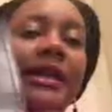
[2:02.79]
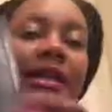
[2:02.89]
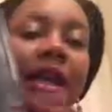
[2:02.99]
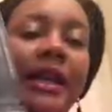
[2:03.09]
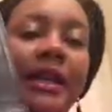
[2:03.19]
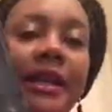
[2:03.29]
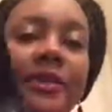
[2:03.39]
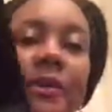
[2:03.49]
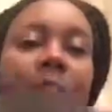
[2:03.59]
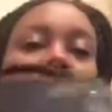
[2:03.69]
inside it
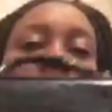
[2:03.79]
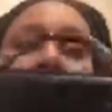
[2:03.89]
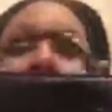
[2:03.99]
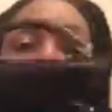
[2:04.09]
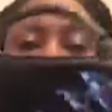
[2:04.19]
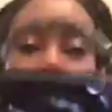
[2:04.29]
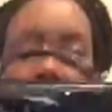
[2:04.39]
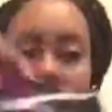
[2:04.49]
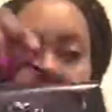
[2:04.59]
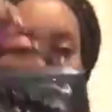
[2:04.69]
as well.
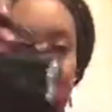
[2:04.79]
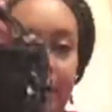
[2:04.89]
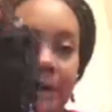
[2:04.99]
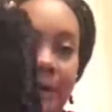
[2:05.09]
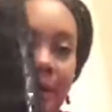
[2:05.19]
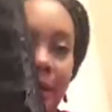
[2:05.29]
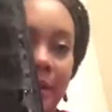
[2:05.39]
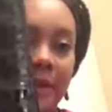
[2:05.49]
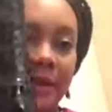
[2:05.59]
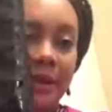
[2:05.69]

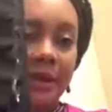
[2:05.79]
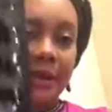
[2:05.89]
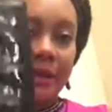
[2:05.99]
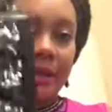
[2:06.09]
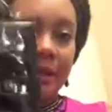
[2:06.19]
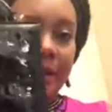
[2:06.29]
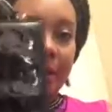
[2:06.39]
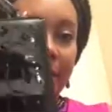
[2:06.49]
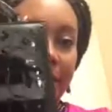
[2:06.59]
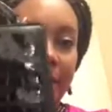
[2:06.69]
So this is
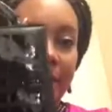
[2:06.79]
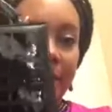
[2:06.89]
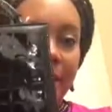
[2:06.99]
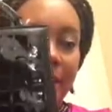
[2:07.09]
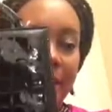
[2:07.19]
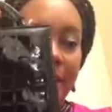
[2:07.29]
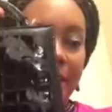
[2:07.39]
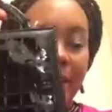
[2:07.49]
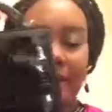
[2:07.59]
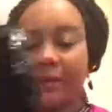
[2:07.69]
the
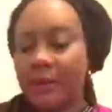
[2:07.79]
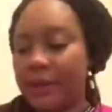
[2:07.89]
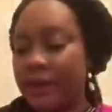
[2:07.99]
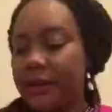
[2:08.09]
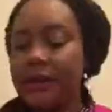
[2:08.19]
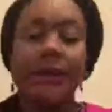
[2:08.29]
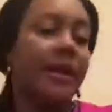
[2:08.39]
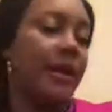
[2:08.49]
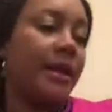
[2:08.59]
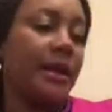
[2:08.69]
next one,
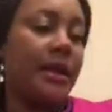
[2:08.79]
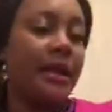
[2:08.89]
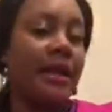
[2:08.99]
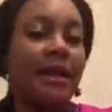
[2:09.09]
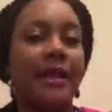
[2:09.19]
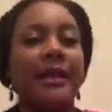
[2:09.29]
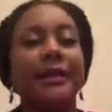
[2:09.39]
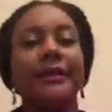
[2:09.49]
and then